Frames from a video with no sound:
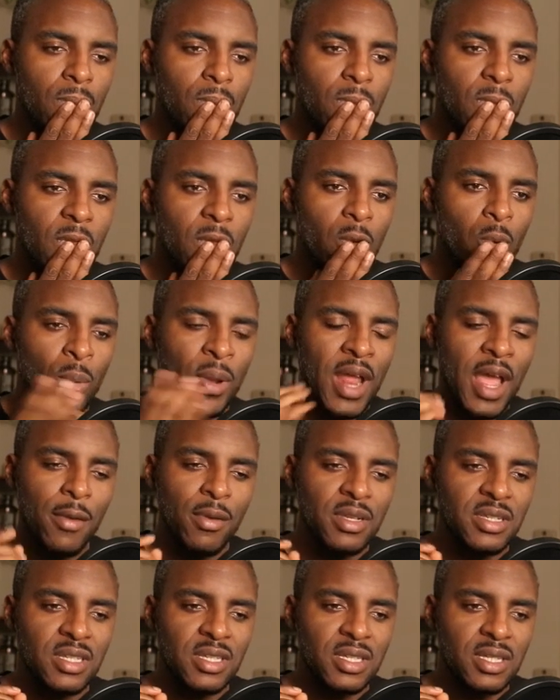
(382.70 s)
When I
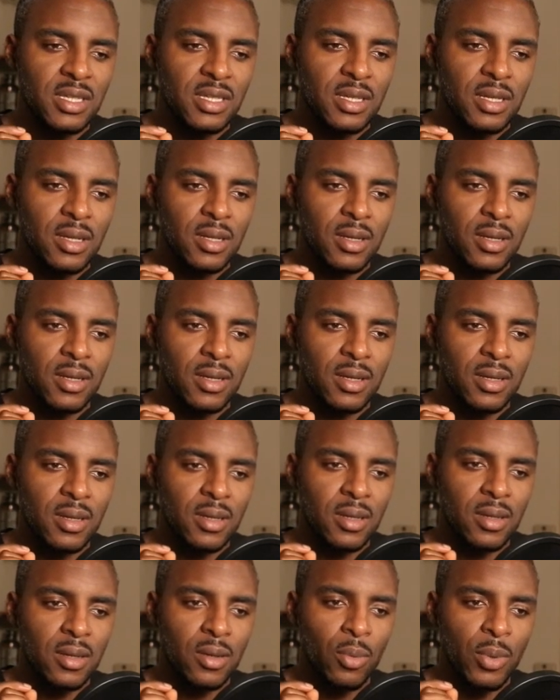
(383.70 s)
was
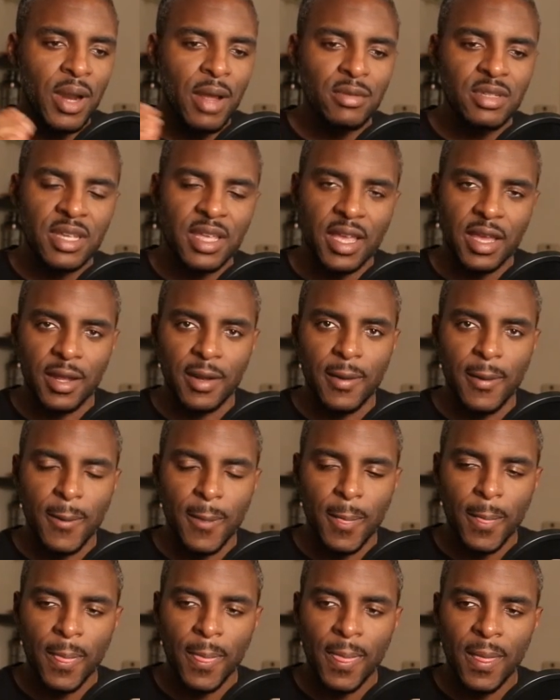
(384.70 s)
a kid,
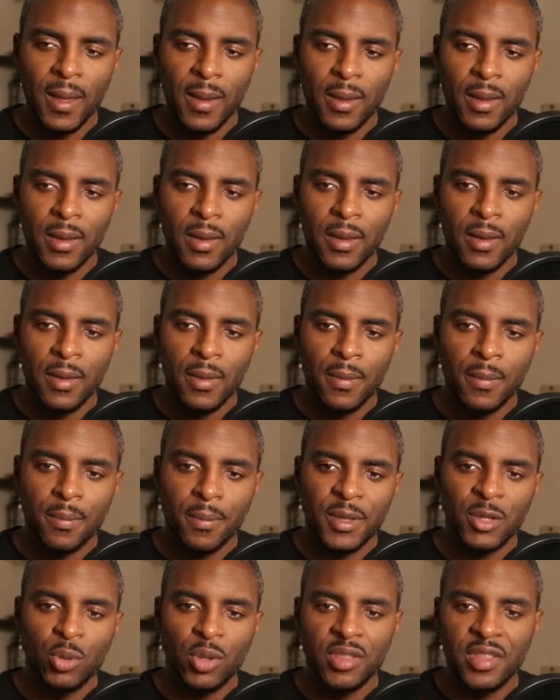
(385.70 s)

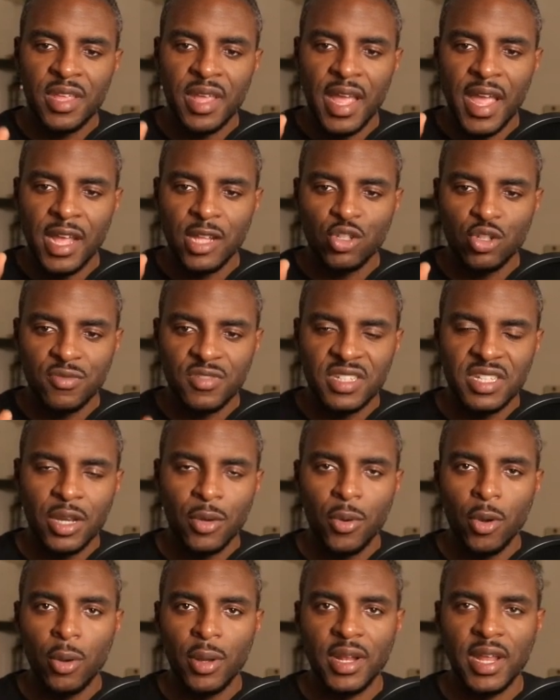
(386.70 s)
between the age of
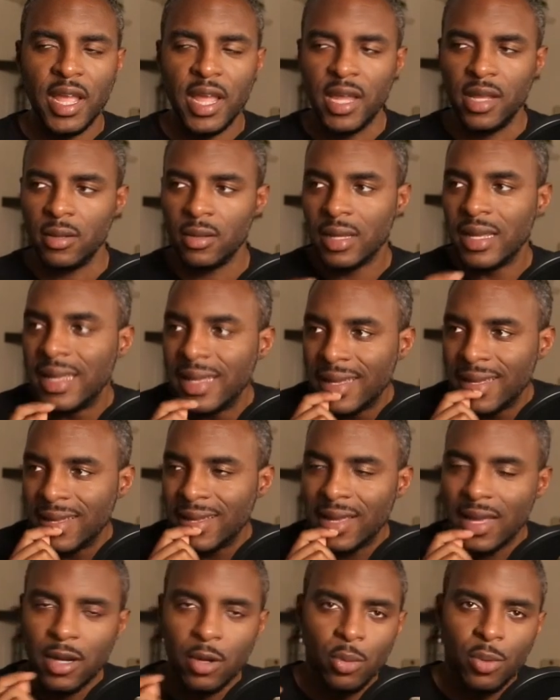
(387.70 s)
0 and 8, I
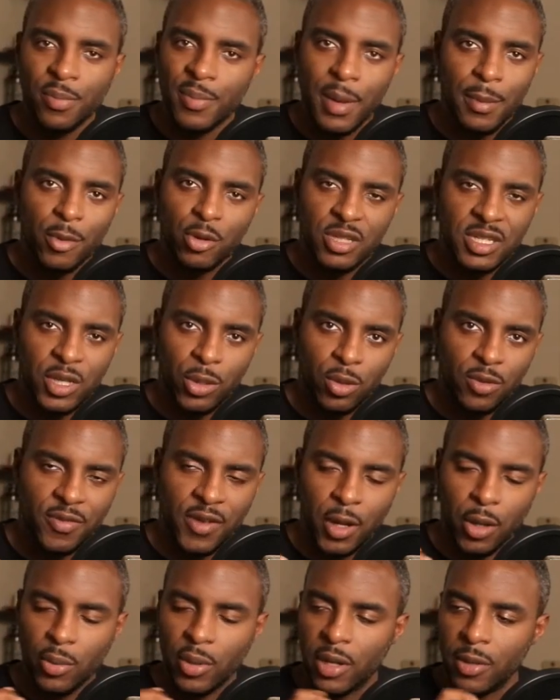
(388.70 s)
don't remember 0 very
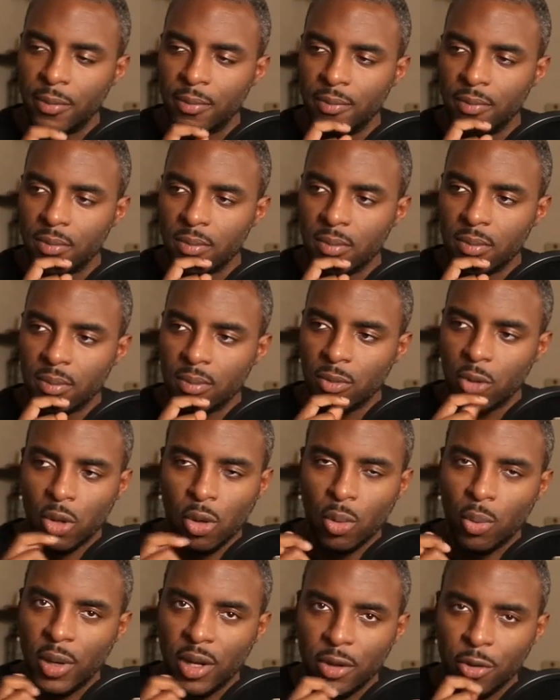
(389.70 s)
well, or
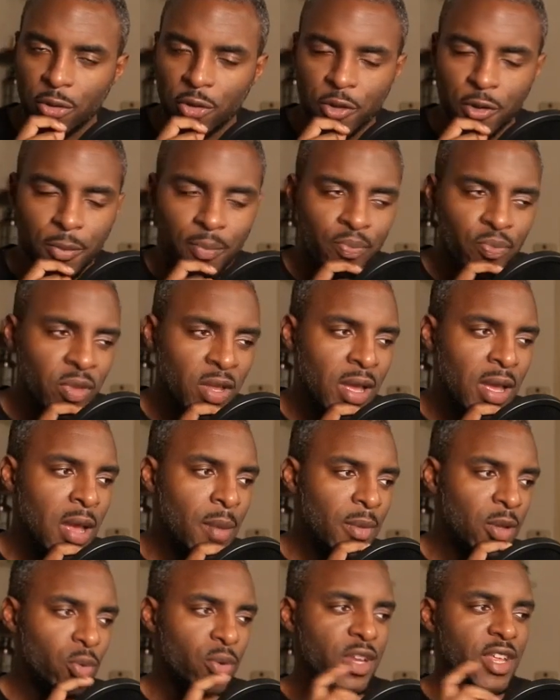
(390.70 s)
1 or 2.
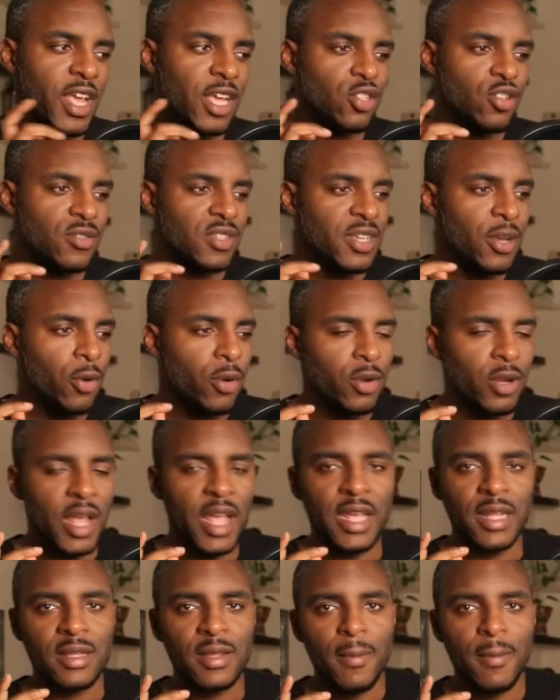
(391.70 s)
Between the age of 0 and 8,